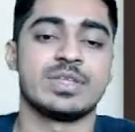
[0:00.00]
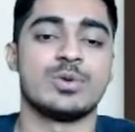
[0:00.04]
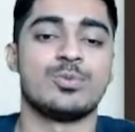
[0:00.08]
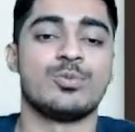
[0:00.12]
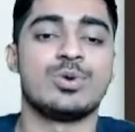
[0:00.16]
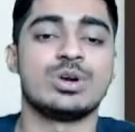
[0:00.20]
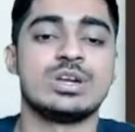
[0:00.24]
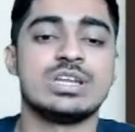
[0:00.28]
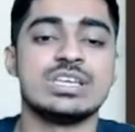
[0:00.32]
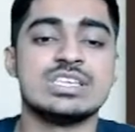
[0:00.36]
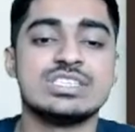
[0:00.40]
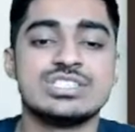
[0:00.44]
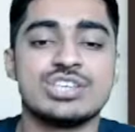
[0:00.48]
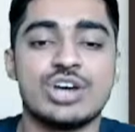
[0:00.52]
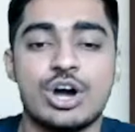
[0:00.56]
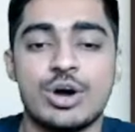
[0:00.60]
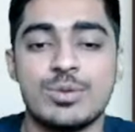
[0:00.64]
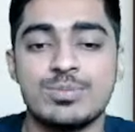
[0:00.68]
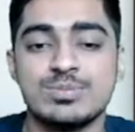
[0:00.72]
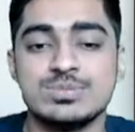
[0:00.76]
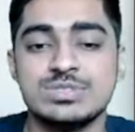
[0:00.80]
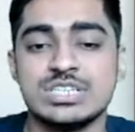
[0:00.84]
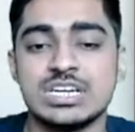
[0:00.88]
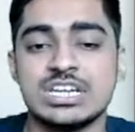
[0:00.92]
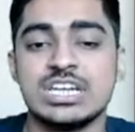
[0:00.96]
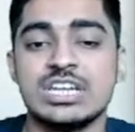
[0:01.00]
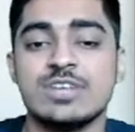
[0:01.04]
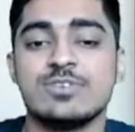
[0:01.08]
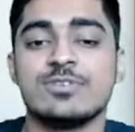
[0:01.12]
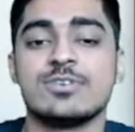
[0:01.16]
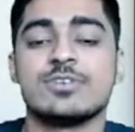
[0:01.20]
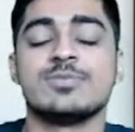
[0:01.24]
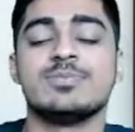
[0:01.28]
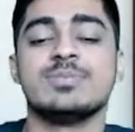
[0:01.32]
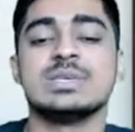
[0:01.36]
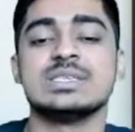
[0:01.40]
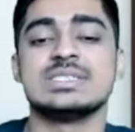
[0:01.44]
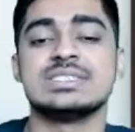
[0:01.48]
What is the objective
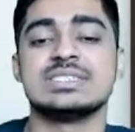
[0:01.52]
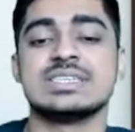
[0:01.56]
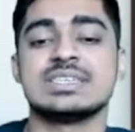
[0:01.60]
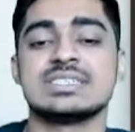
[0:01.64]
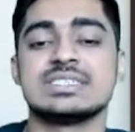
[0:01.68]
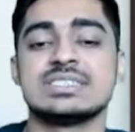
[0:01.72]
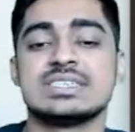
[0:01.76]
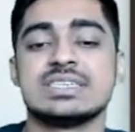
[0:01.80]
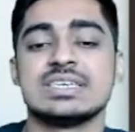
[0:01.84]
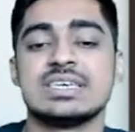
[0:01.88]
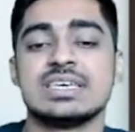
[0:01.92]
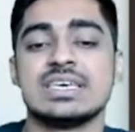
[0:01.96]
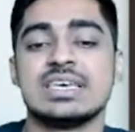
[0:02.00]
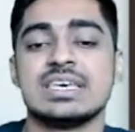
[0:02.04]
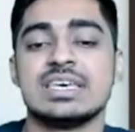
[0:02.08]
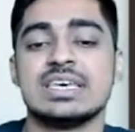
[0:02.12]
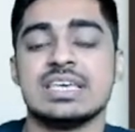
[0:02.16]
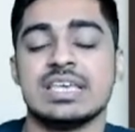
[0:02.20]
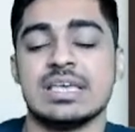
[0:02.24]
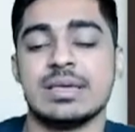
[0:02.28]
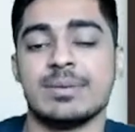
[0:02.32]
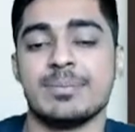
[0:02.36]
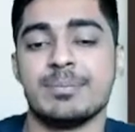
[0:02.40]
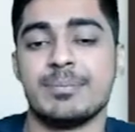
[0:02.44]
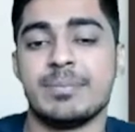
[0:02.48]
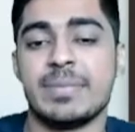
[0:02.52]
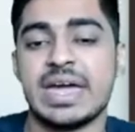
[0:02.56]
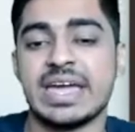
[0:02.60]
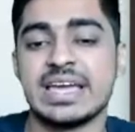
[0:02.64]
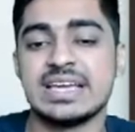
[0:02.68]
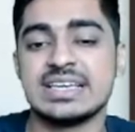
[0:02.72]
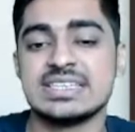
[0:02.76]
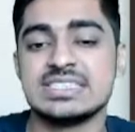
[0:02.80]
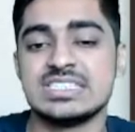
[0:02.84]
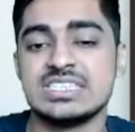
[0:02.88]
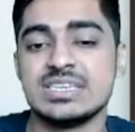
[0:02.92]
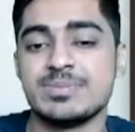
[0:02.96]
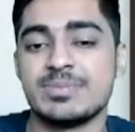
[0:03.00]
of business?
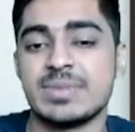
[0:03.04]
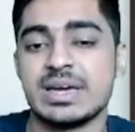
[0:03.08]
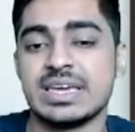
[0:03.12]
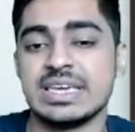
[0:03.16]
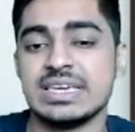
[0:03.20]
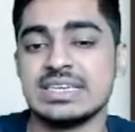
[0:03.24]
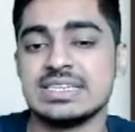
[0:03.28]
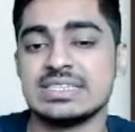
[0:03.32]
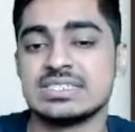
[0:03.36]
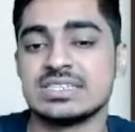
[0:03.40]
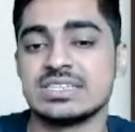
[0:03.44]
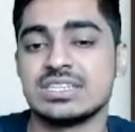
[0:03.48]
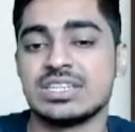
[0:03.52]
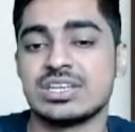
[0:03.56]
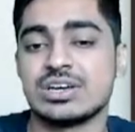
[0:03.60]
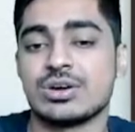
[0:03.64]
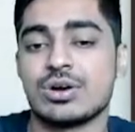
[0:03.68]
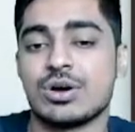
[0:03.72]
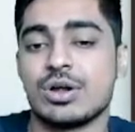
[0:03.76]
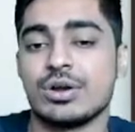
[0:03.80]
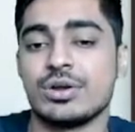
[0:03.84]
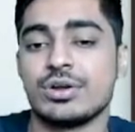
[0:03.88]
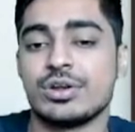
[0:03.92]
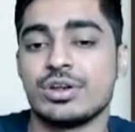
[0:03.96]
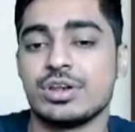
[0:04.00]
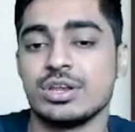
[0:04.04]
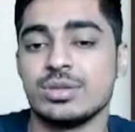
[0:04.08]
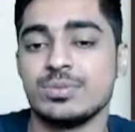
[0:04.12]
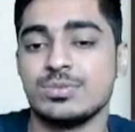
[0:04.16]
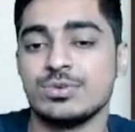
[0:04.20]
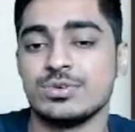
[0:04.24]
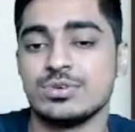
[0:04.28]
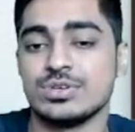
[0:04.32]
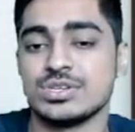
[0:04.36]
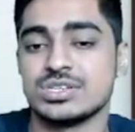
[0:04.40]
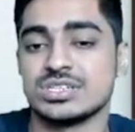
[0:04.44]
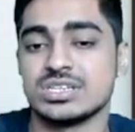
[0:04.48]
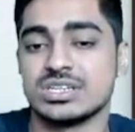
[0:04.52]
Maximize the
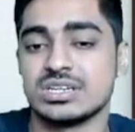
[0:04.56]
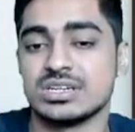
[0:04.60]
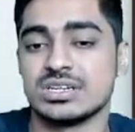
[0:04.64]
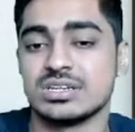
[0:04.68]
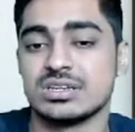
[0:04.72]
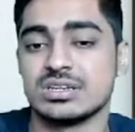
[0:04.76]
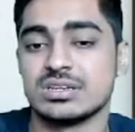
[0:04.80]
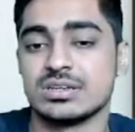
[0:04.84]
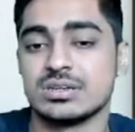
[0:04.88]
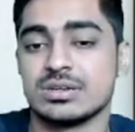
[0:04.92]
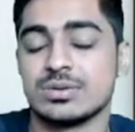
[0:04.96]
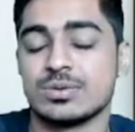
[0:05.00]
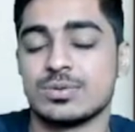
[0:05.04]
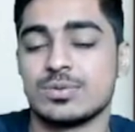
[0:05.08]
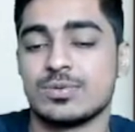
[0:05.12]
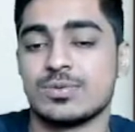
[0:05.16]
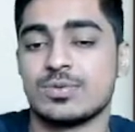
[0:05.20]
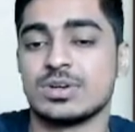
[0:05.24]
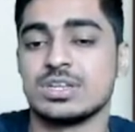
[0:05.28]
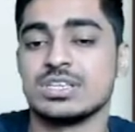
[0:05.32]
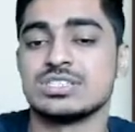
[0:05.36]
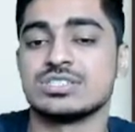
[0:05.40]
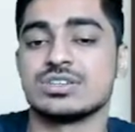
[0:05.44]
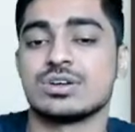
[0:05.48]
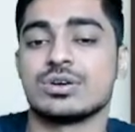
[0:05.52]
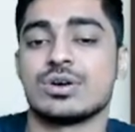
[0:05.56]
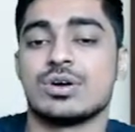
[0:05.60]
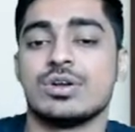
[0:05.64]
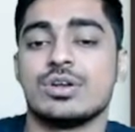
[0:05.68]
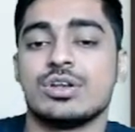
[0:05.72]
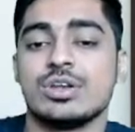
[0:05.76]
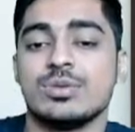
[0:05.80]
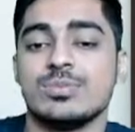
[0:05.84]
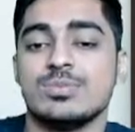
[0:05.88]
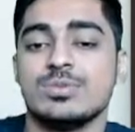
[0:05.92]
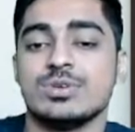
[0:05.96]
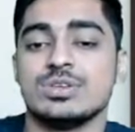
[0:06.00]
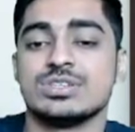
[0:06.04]
contribution. What is the
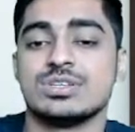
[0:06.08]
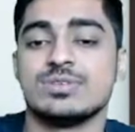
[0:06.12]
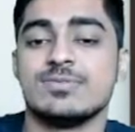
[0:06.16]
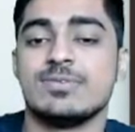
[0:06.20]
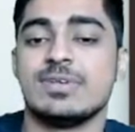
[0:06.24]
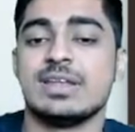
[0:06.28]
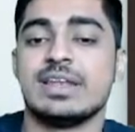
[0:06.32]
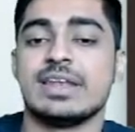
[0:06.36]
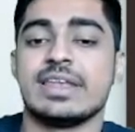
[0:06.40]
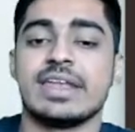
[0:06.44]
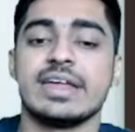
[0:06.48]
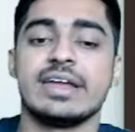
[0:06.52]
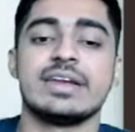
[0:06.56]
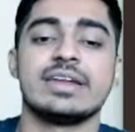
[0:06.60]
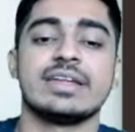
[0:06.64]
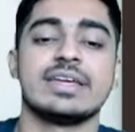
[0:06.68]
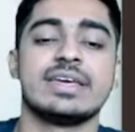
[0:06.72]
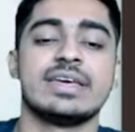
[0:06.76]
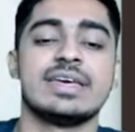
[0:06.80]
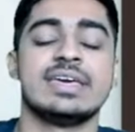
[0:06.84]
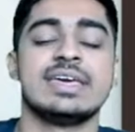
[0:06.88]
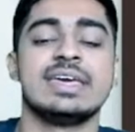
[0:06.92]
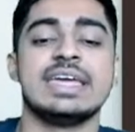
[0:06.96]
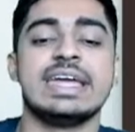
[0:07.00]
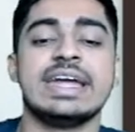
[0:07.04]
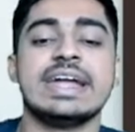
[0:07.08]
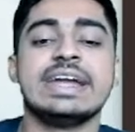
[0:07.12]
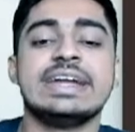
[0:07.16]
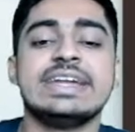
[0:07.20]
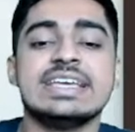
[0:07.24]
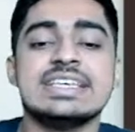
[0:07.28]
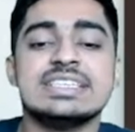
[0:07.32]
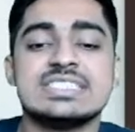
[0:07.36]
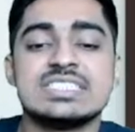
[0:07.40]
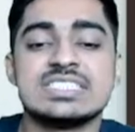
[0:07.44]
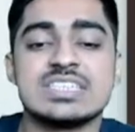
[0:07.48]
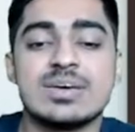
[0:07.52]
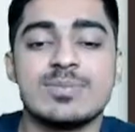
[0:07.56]
contribution? We'll write. It
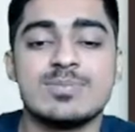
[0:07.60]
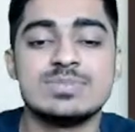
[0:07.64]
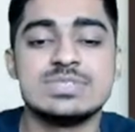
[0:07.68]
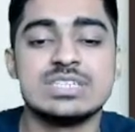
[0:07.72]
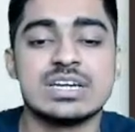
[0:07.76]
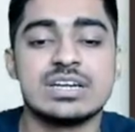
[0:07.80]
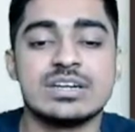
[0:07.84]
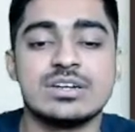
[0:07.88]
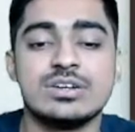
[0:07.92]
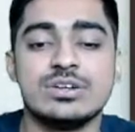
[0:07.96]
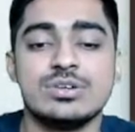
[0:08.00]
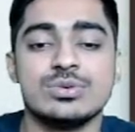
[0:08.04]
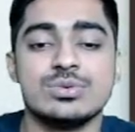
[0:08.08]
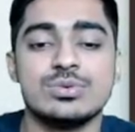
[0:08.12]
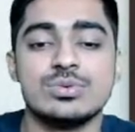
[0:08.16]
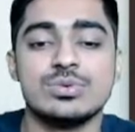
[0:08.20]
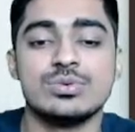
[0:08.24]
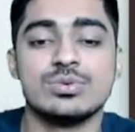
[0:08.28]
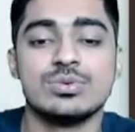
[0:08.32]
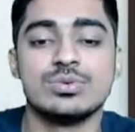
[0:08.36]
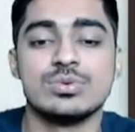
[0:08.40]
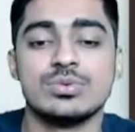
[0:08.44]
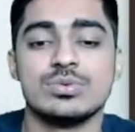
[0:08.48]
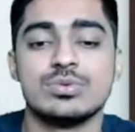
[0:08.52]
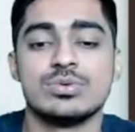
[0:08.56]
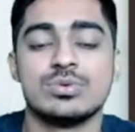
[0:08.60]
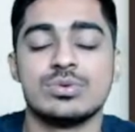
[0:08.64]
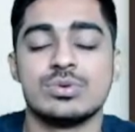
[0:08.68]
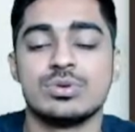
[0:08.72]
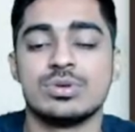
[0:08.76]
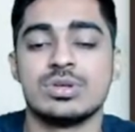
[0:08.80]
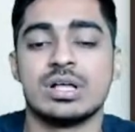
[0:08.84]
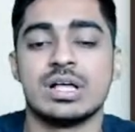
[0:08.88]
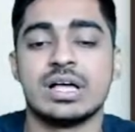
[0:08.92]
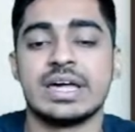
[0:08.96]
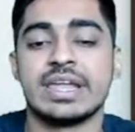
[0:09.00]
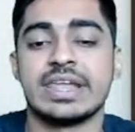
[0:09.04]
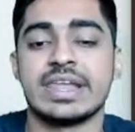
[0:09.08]
is subject to,
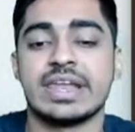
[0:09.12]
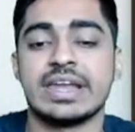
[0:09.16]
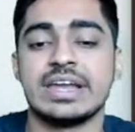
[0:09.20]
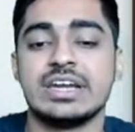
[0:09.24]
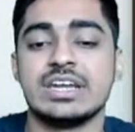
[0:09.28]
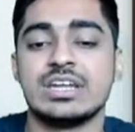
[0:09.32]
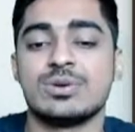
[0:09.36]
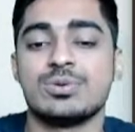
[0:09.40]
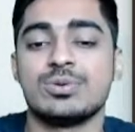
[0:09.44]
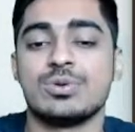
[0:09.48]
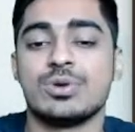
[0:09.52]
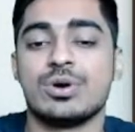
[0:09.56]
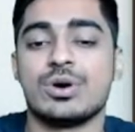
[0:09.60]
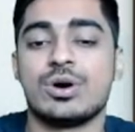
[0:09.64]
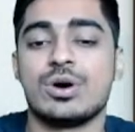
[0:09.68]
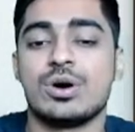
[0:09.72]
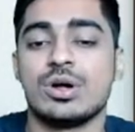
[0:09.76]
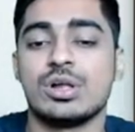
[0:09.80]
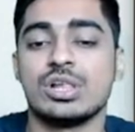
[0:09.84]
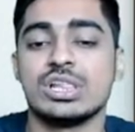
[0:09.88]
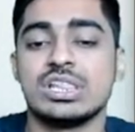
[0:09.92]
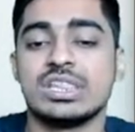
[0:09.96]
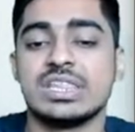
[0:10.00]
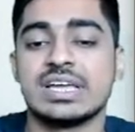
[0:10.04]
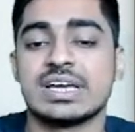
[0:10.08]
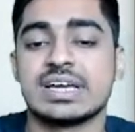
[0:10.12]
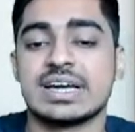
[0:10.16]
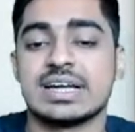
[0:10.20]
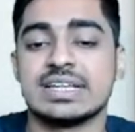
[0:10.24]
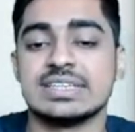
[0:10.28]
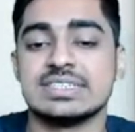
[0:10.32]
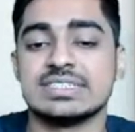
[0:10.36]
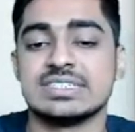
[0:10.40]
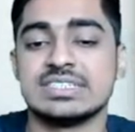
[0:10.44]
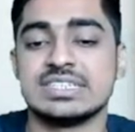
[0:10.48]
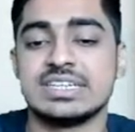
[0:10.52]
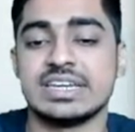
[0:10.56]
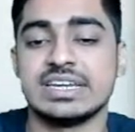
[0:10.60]
write down all the
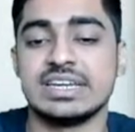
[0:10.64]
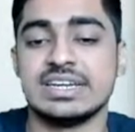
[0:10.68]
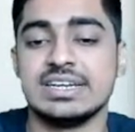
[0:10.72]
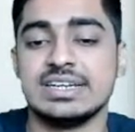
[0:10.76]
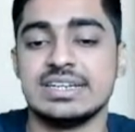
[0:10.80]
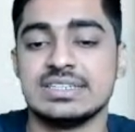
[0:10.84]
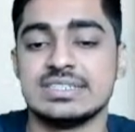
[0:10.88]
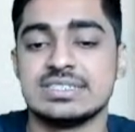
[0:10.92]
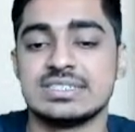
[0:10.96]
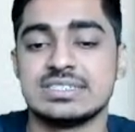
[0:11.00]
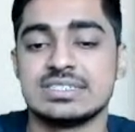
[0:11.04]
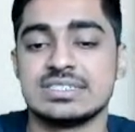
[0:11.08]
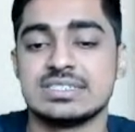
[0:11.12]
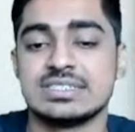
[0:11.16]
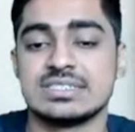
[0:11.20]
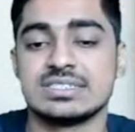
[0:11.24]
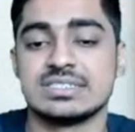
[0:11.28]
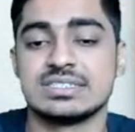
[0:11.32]
constraints.